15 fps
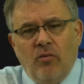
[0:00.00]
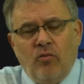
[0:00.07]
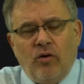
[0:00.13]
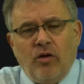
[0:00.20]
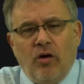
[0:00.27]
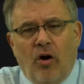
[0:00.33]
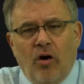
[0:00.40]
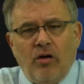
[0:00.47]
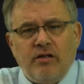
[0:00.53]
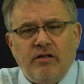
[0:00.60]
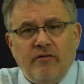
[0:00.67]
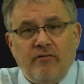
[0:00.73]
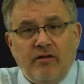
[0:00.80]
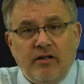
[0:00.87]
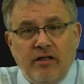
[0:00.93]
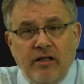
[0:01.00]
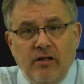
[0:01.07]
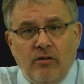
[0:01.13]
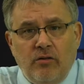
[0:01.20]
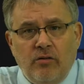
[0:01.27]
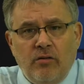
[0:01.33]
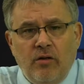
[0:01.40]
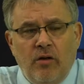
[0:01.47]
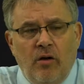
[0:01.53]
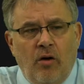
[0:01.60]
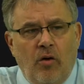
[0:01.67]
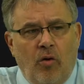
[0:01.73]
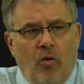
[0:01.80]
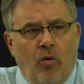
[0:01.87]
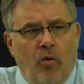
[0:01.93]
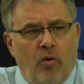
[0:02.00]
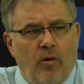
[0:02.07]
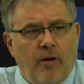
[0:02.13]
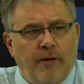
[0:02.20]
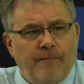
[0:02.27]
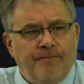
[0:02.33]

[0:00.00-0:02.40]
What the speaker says: regardless of the legal or